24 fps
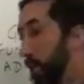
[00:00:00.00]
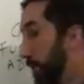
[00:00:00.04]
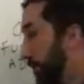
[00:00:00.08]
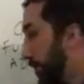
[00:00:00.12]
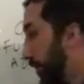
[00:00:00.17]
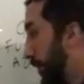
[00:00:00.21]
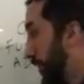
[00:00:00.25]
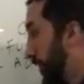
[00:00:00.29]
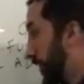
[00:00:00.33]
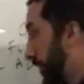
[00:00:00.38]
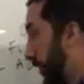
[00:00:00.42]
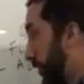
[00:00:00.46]
But
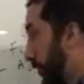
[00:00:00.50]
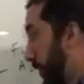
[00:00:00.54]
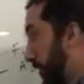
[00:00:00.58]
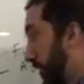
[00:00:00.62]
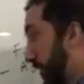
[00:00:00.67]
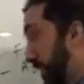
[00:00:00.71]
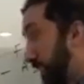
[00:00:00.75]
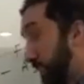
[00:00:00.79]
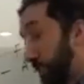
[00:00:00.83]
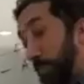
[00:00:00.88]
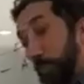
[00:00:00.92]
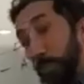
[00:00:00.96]
when someone's
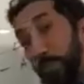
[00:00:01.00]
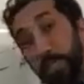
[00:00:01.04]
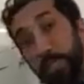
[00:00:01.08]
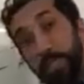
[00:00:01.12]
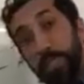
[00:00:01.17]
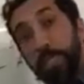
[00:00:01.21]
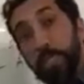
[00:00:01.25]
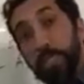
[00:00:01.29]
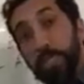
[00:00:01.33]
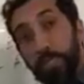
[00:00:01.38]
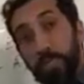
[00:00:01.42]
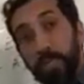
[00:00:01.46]

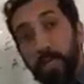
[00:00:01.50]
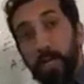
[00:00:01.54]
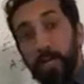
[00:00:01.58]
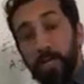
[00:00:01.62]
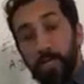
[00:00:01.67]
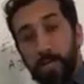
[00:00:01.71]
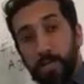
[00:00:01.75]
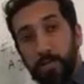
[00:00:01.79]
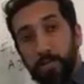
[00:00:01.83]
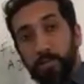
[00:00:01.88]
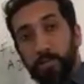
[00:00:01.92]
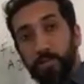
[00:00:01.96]
explaining the
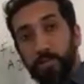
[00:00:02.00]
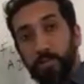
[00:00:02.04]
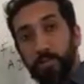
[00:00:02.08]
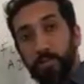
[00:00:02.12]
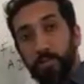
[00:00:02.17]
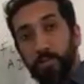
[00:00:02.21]
ayat,